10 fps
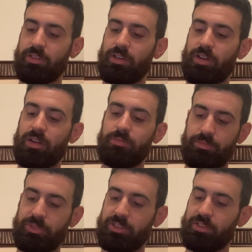
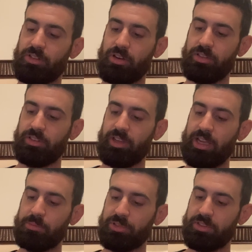the larger the
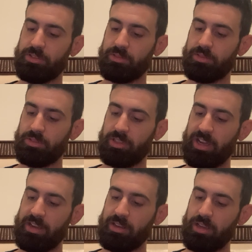amplitude.
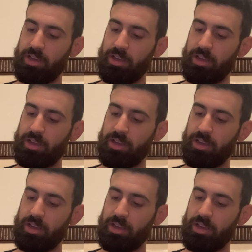Okay.